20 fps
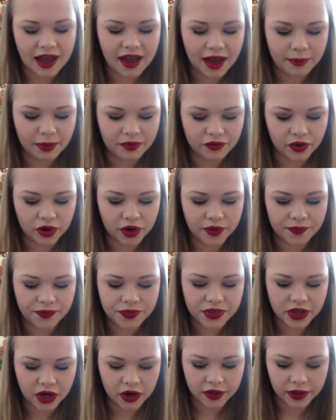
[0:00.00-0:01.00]
I prefer
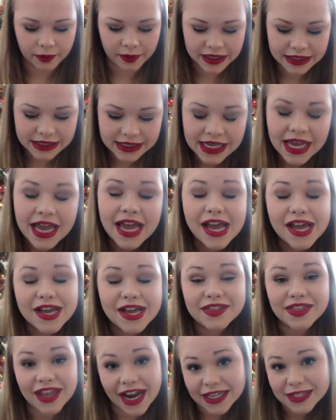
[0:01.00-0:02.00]
the girly ones.
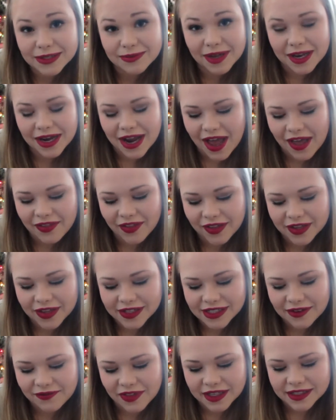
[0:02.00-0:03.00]
The next one on the
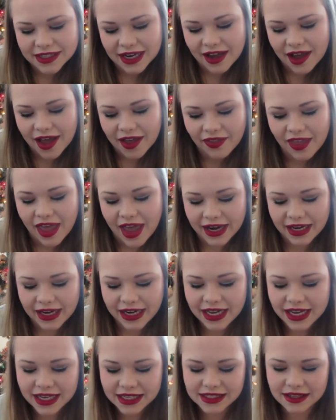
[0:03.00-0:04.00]
list of things that I got online
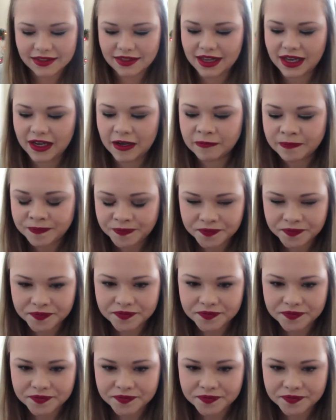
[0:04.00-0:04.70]
is the